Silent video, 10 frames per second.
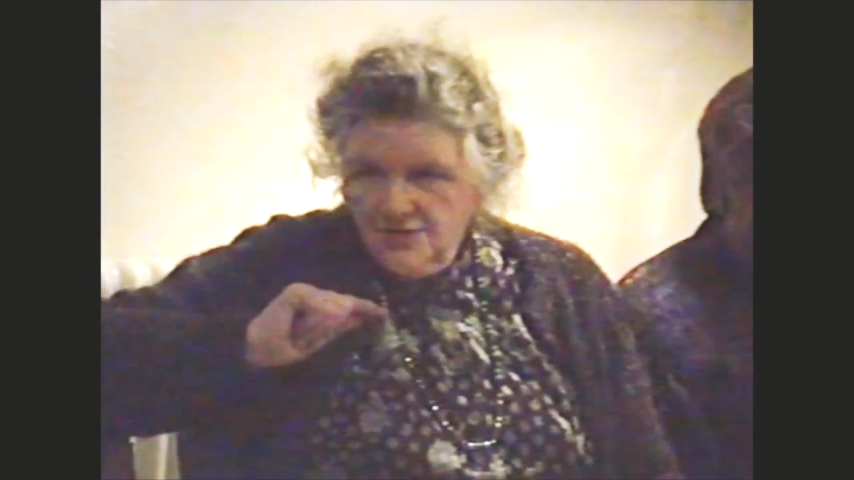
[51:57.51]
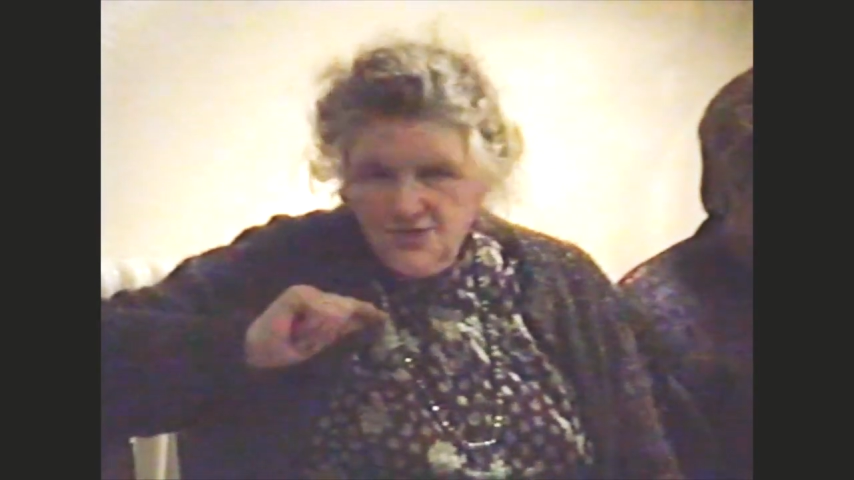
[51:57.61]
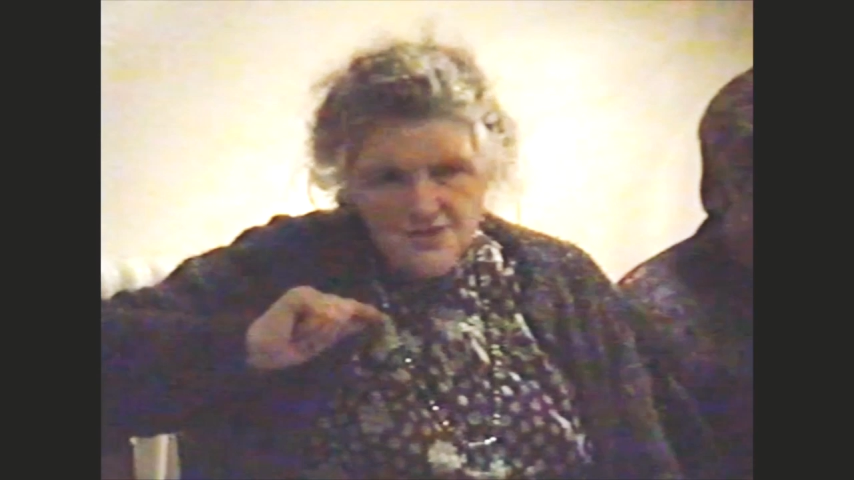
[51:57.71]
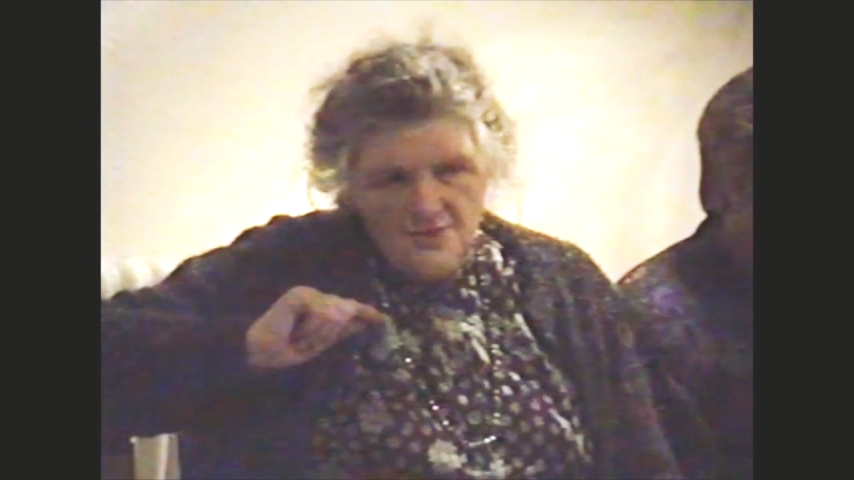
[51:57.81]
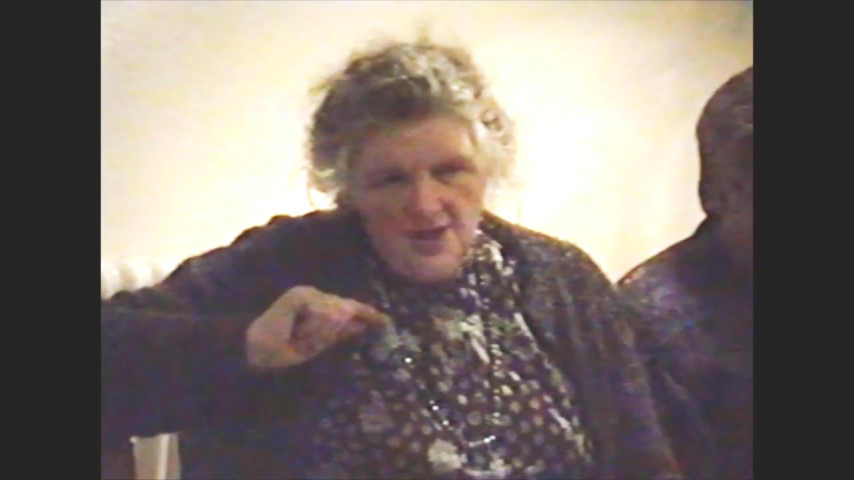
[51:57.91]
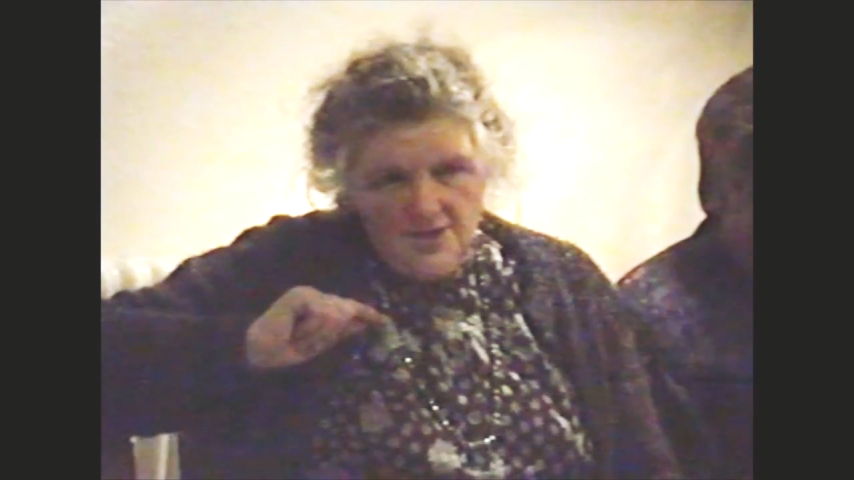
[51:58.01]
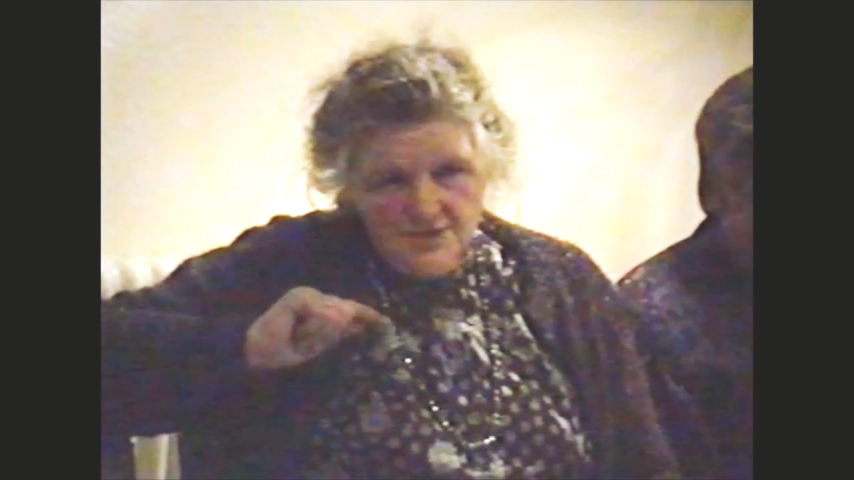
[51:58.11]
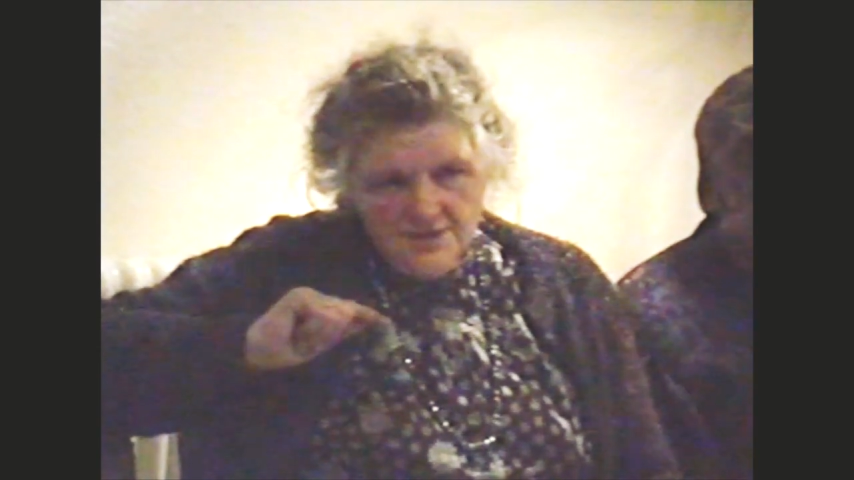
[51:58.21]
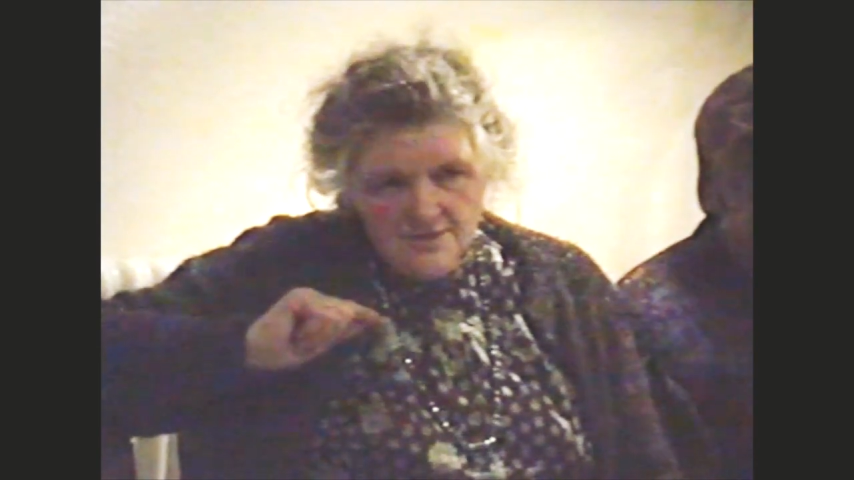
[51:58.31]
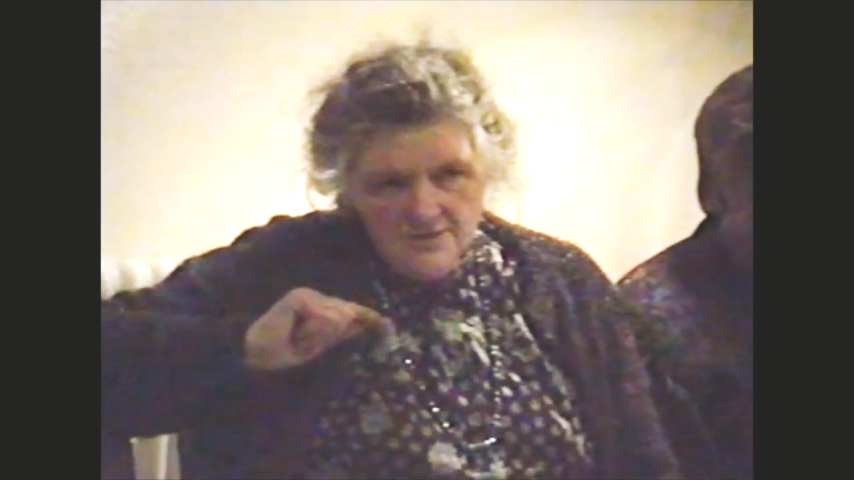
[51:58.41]
the Good
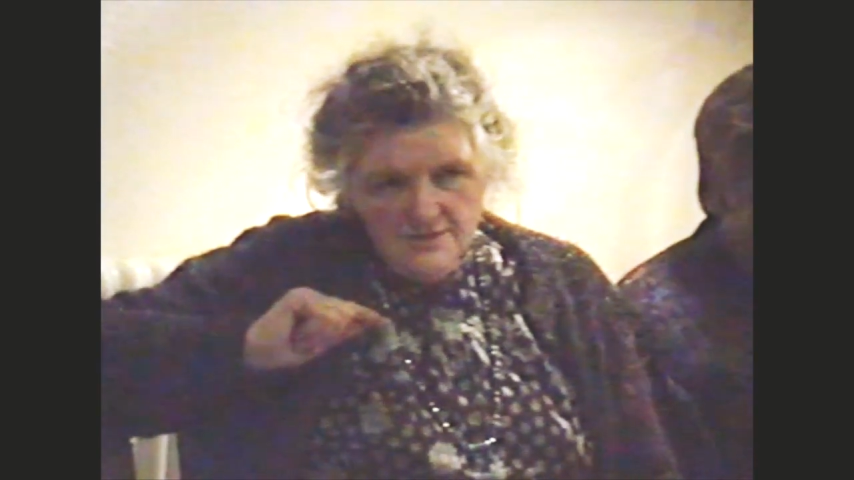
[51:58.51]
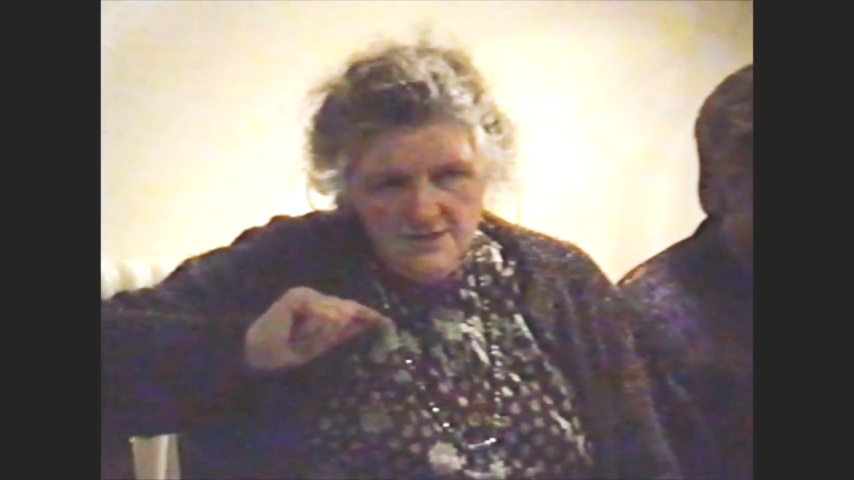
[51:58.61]
Samaritan,